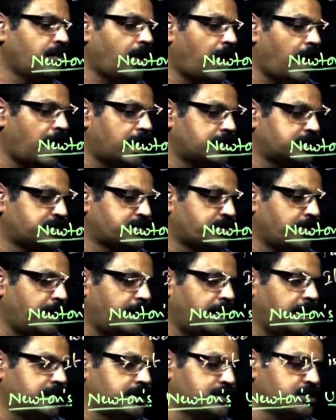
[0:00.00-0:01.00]
to r
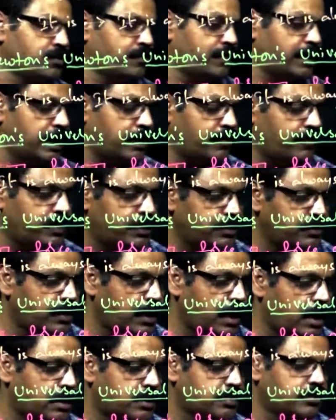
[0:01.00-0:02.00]
square. So whenever you
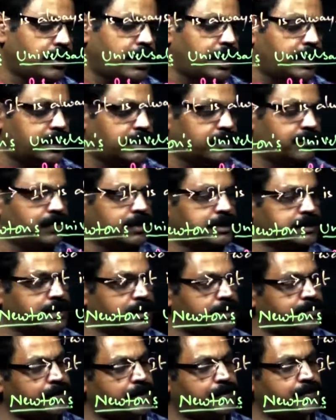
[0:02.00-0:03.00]
are to write
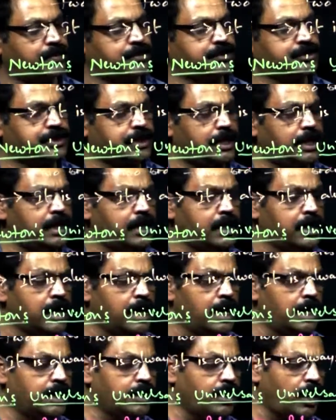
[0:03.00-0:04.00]
inversely proportional,
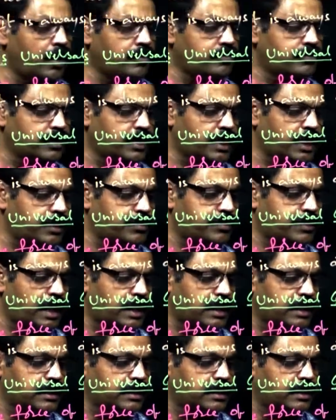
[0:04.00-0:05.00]
you have to keep
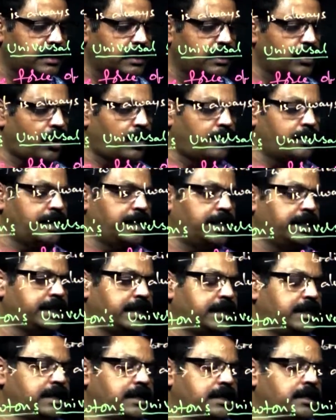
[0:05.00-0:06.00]
that in the
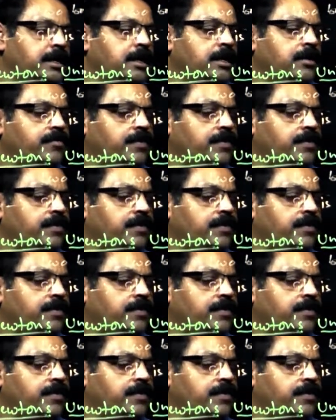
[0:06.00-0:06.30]
denominator.